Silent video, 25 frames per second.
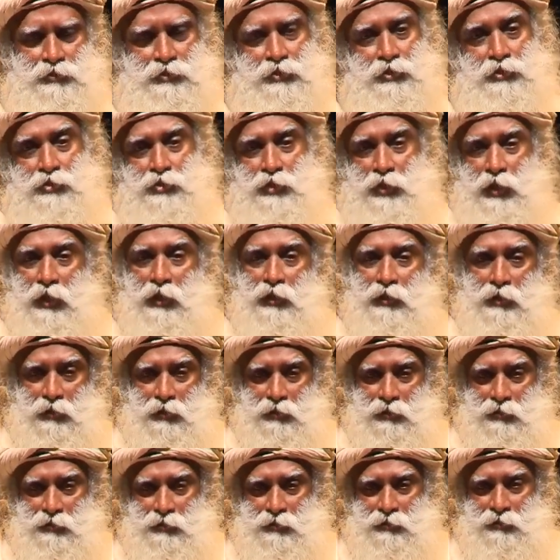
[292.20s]
he's a
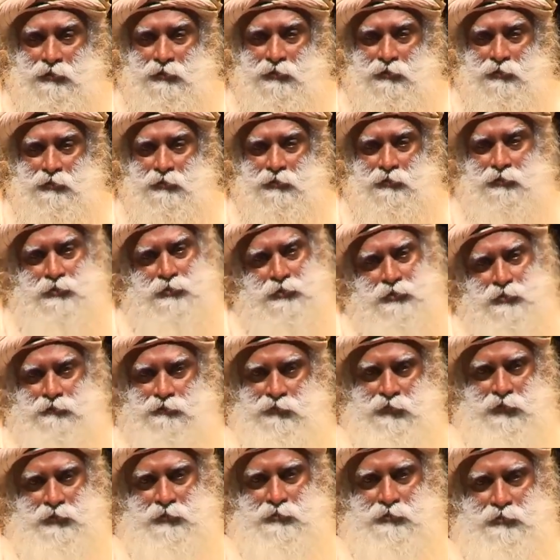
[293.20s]
child, it's
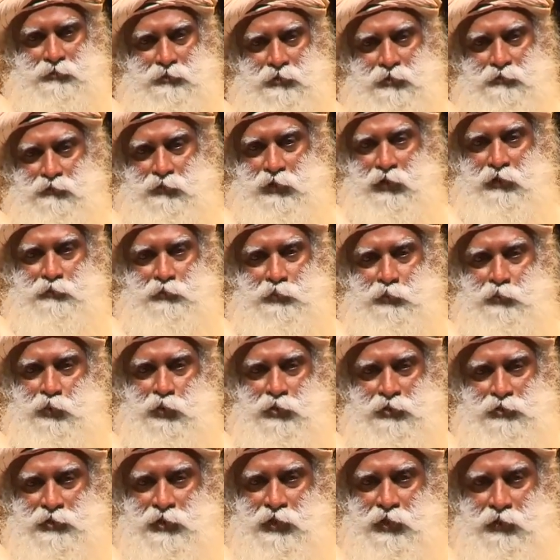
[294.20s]
different. Then we have to
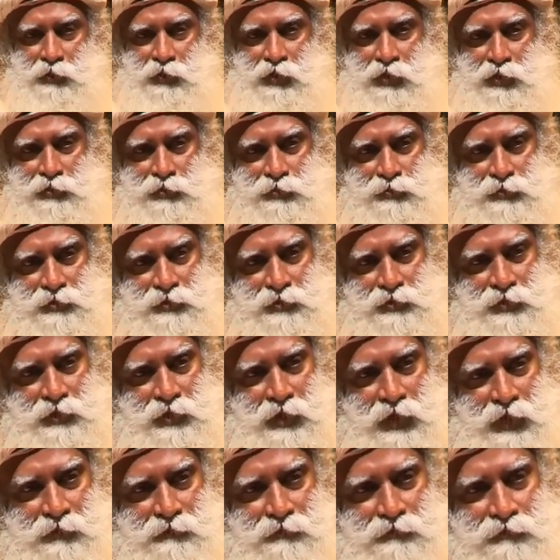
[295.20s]
watch how he uses the
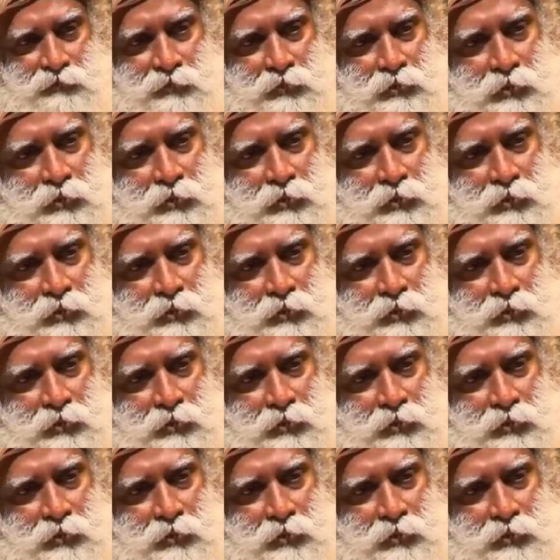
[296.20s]
knife.